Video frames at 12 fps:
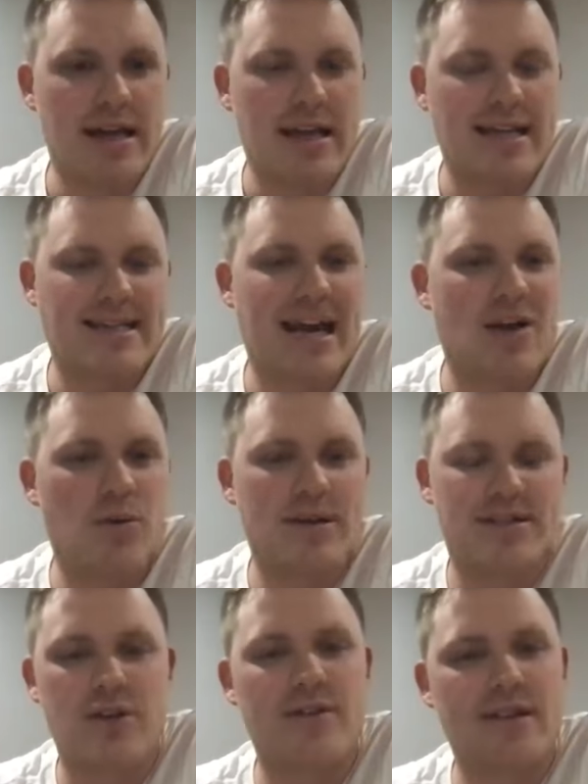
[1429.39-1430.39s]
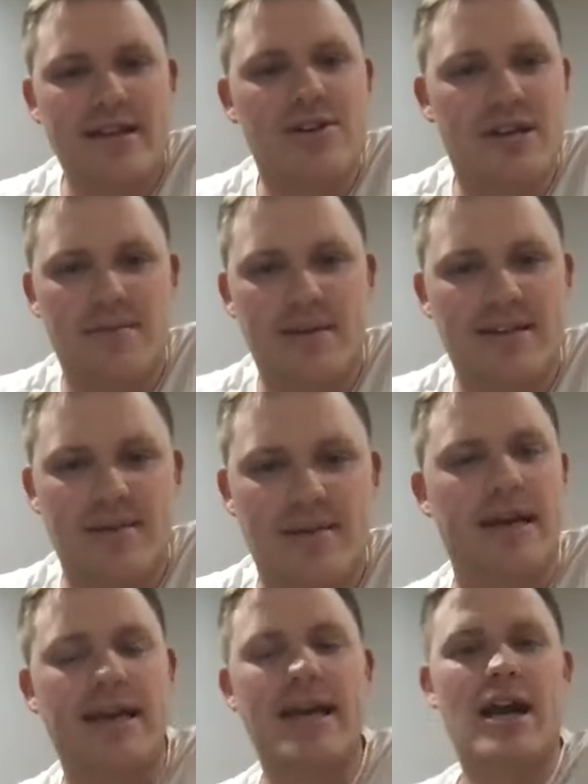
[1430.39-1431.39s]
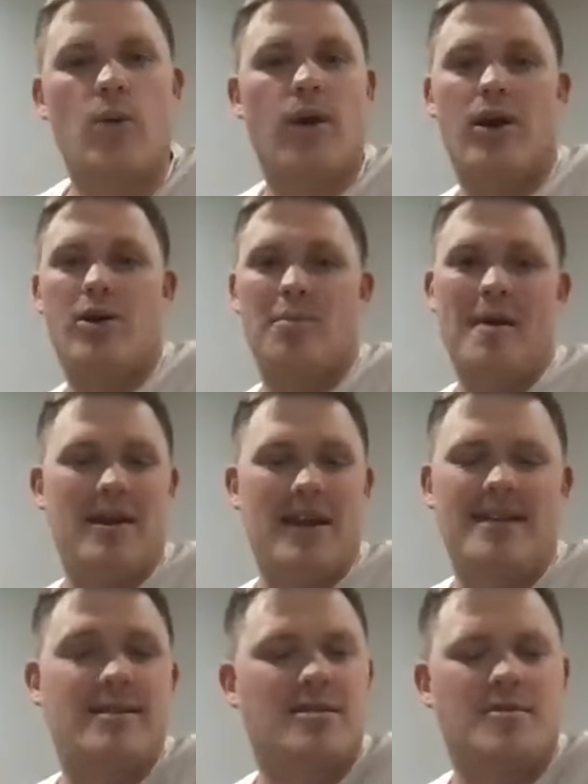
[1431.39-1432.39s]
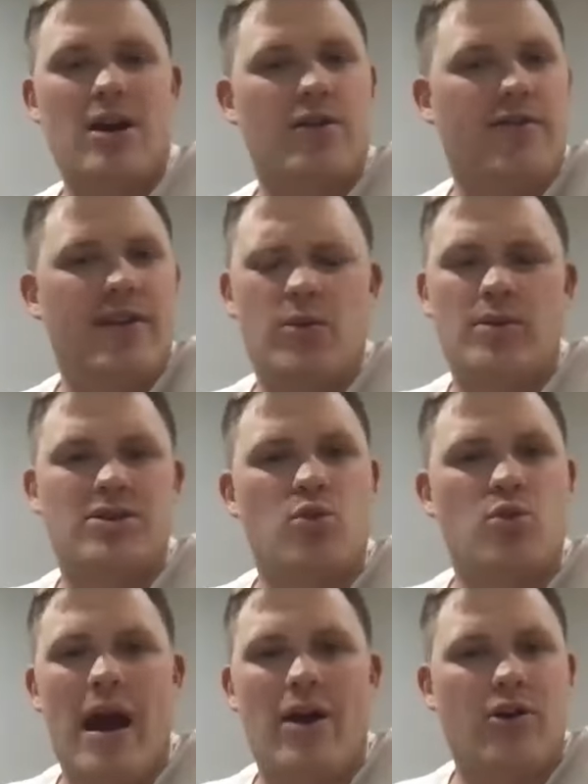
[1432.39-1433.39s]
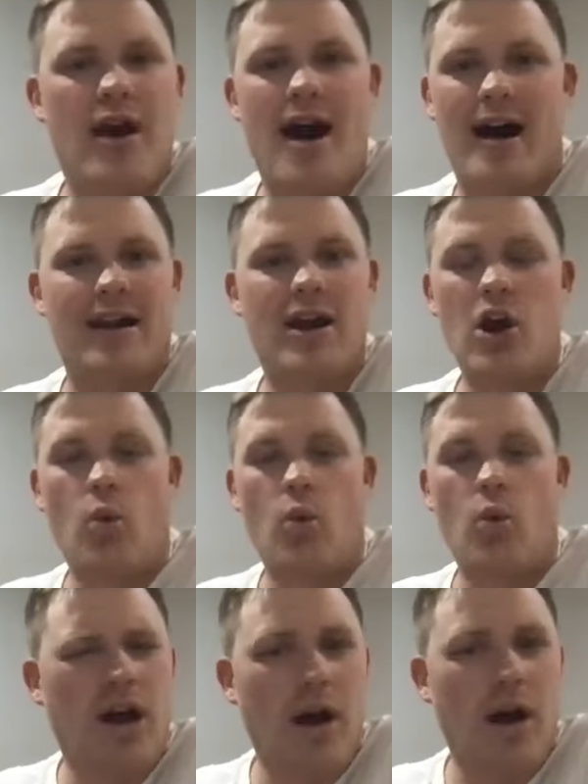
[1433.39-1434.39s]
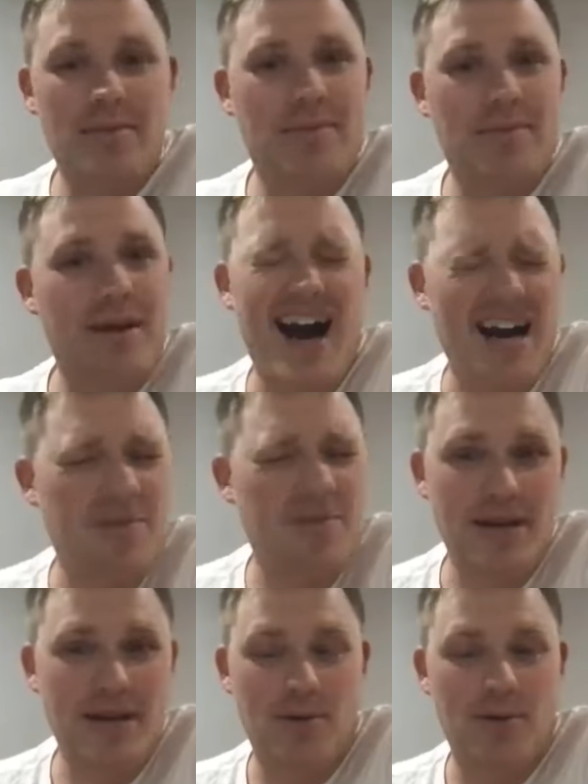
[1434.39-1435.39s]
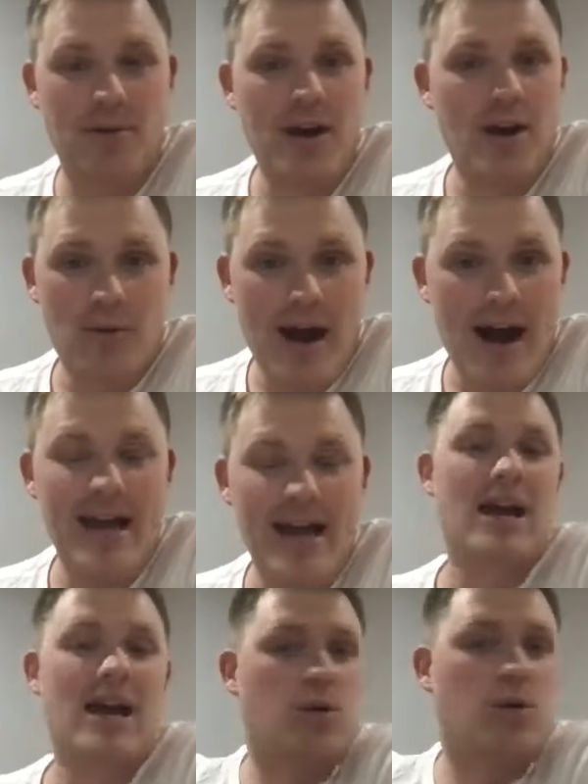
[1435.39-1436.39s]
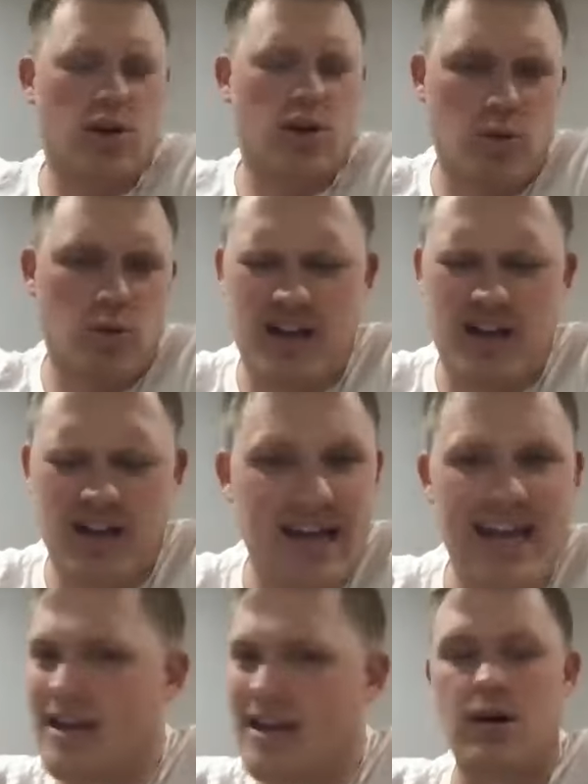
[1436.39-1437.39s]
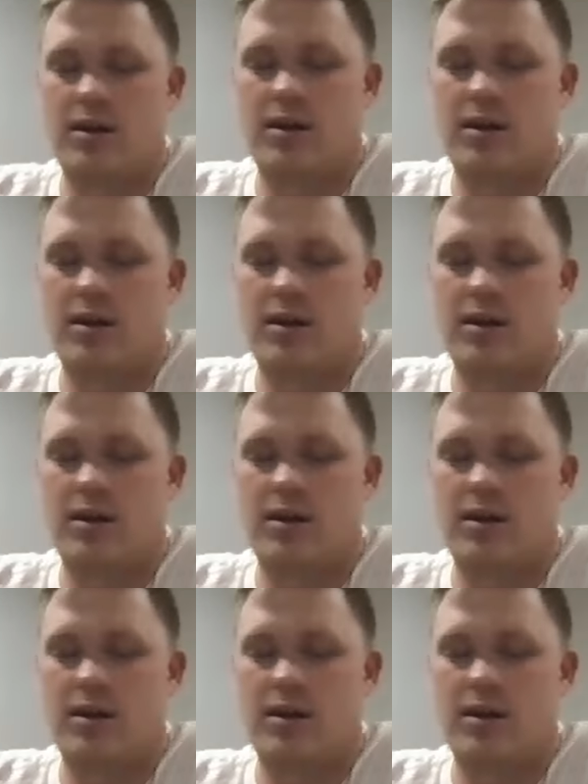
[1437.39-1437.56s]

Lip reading: That's kind of what servant leadership needs to be, where, man, it doesn't matter if anyone's around or not. We're coming in behind people, right? We're cleaning.